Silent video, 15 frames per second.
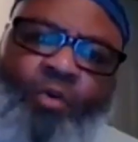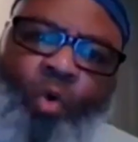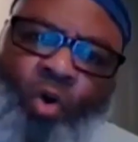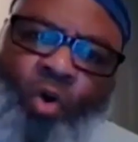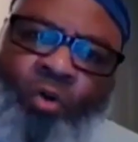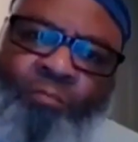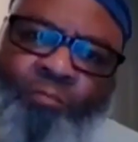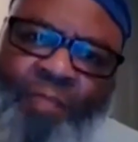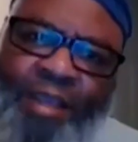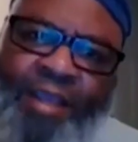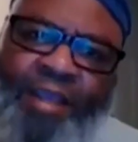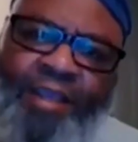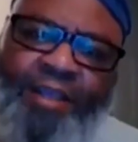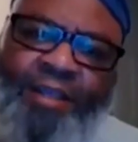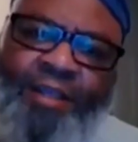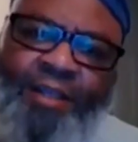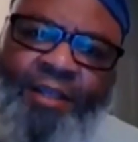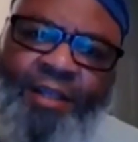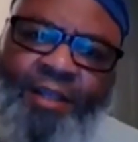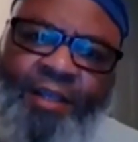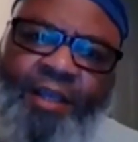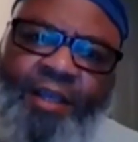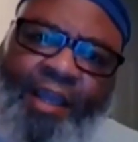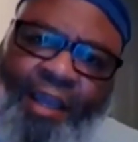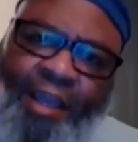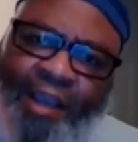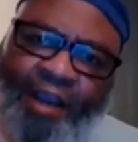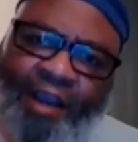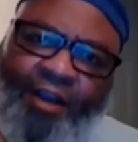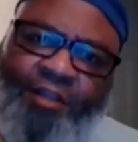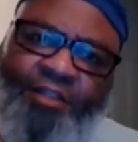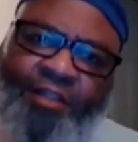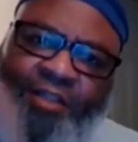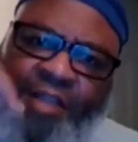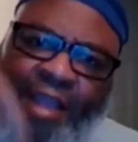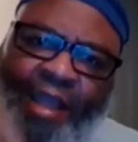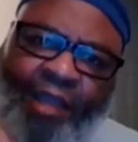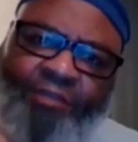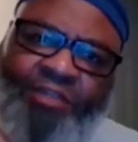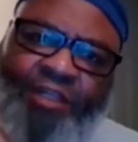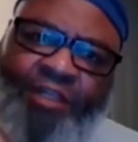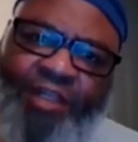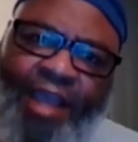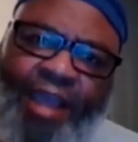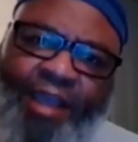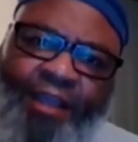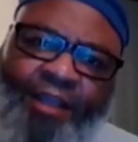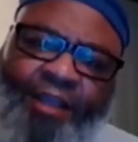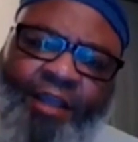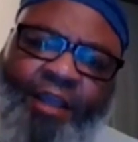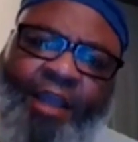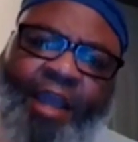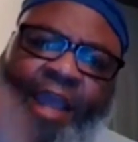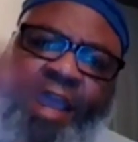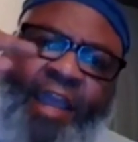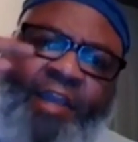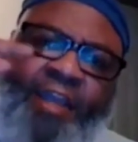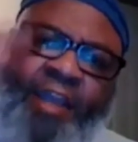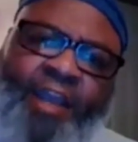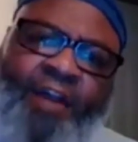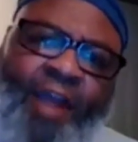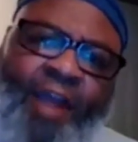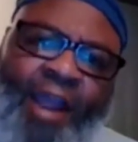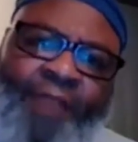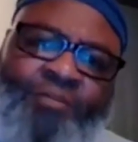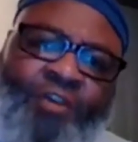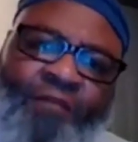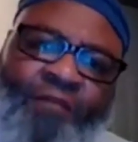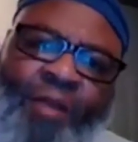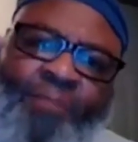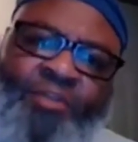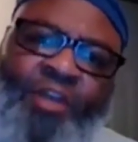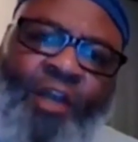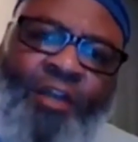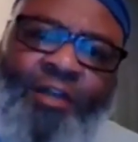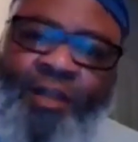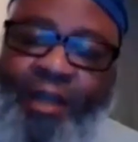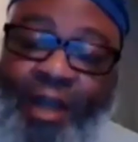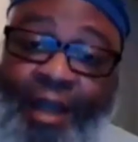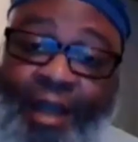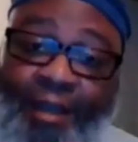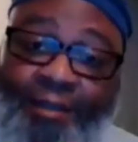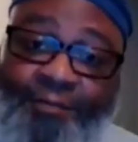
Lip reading: on me here, now, today, and the hereafter if I'm telling a lie.